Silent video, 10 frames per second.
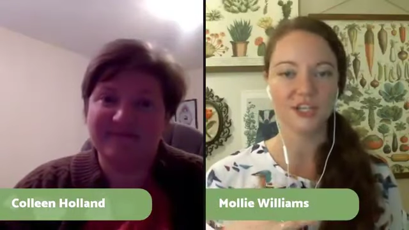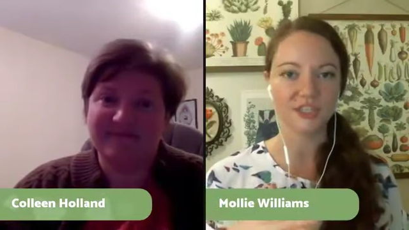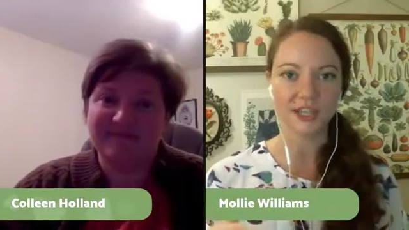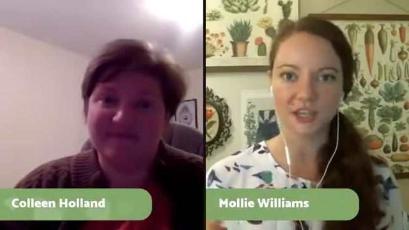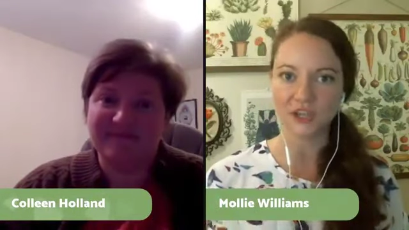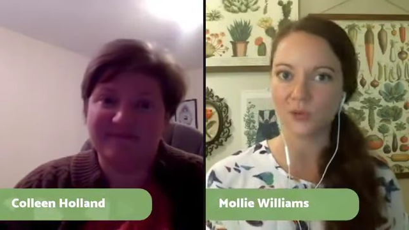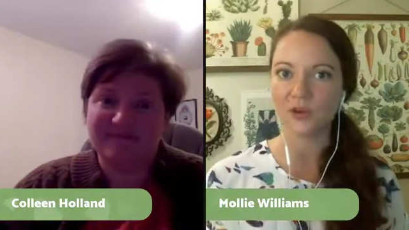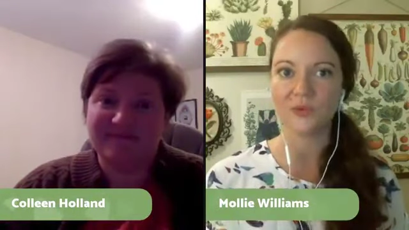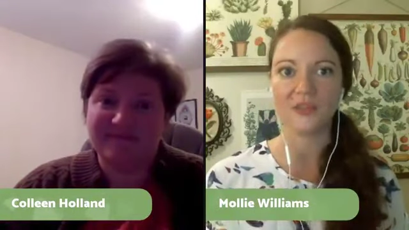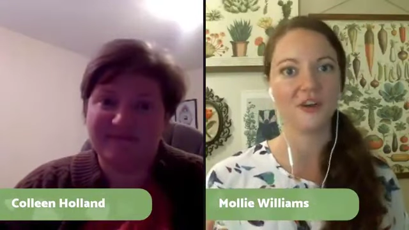Speaker 1: just like you
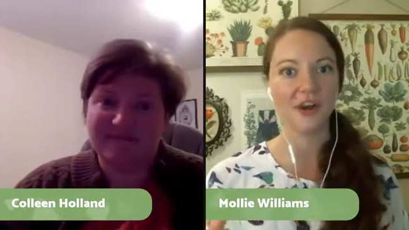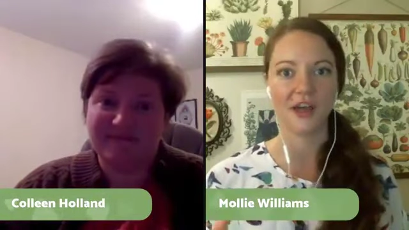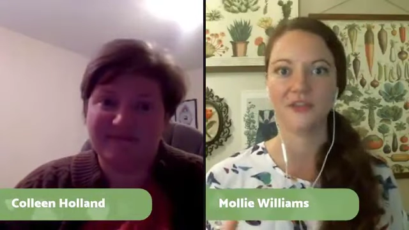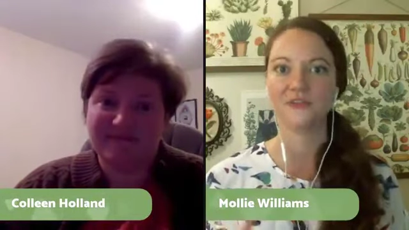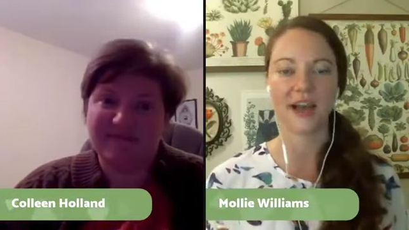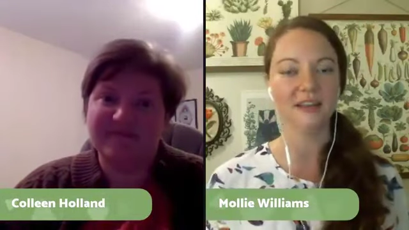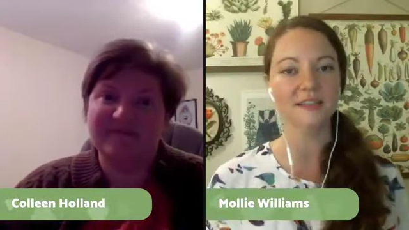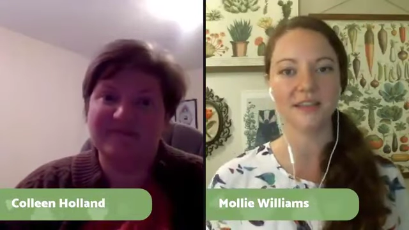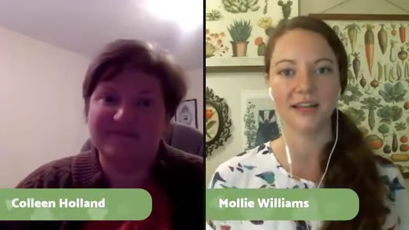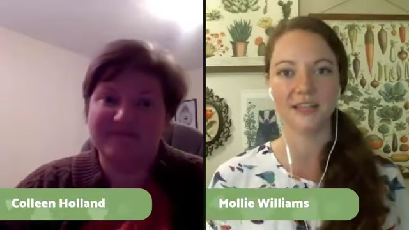would with your other
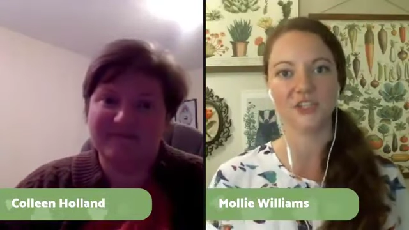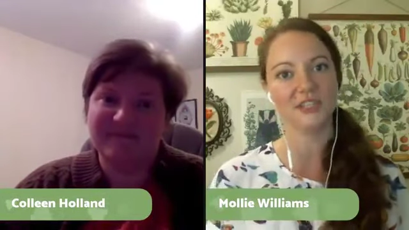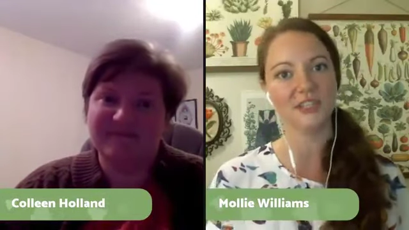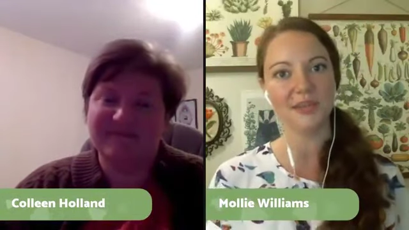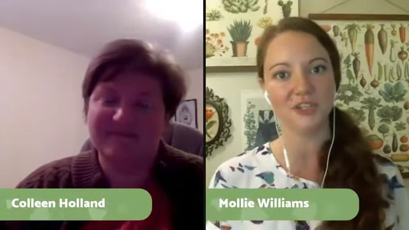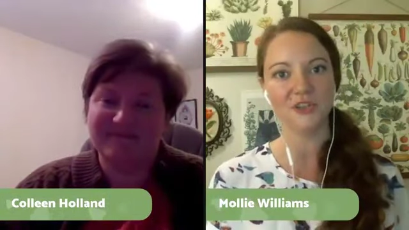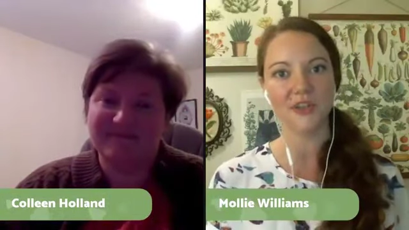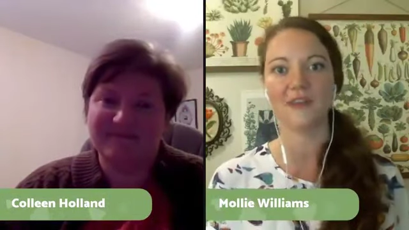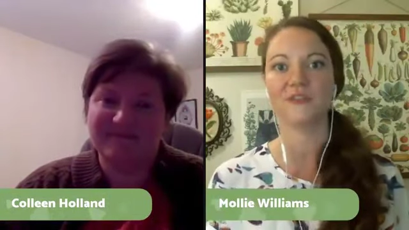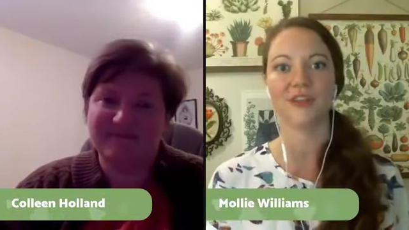vital signs, just to make sure
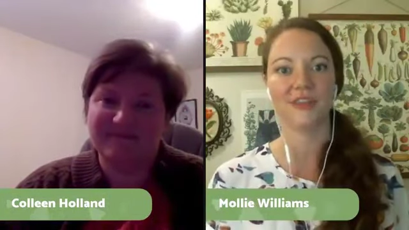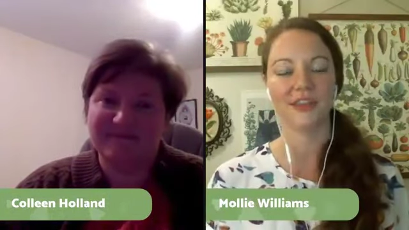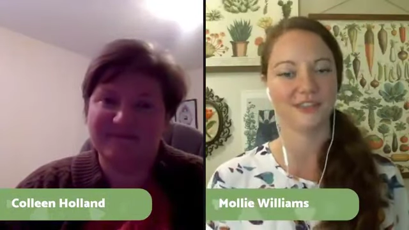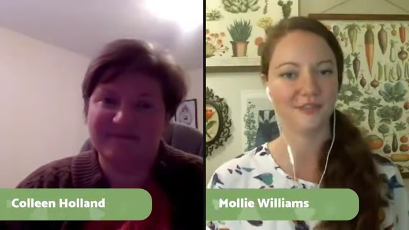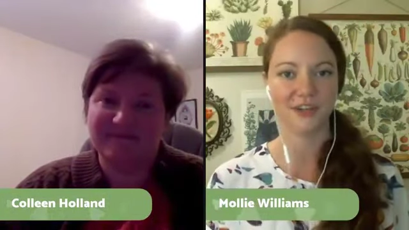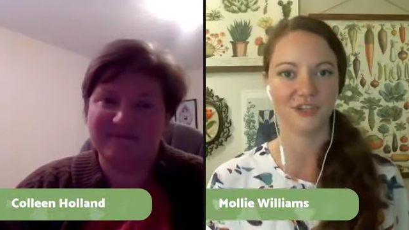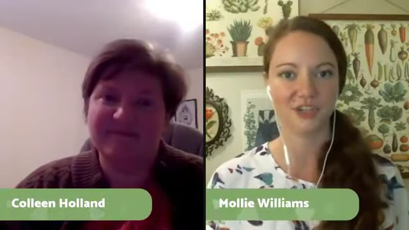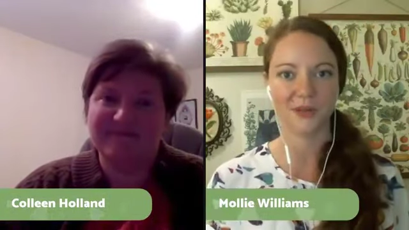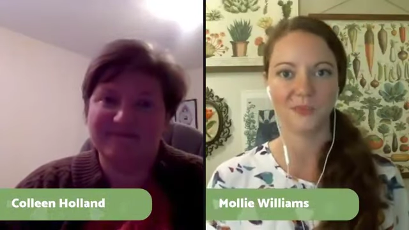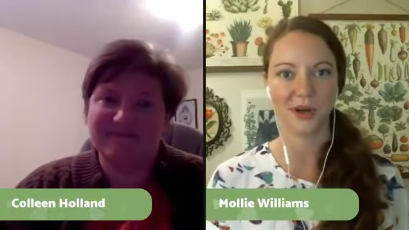that everything is
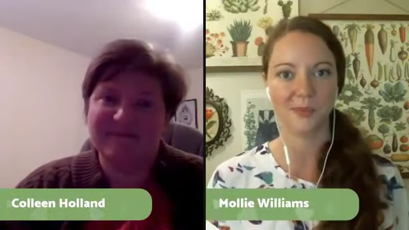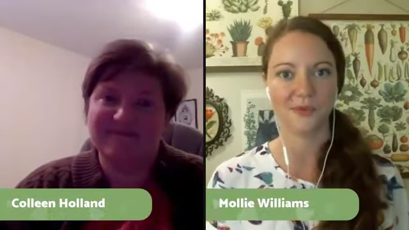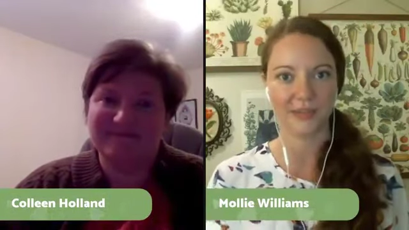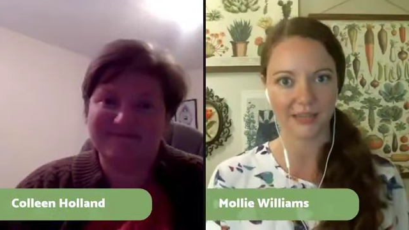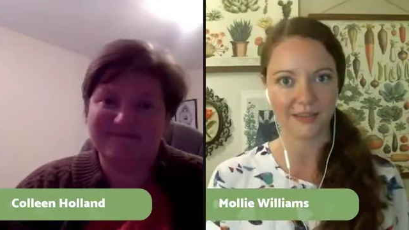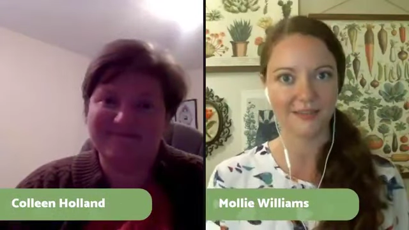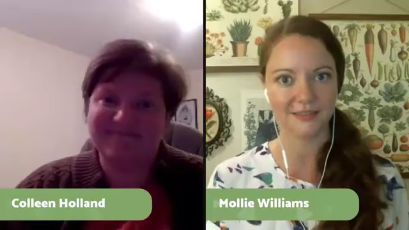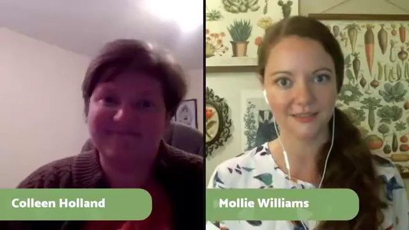functioning properly.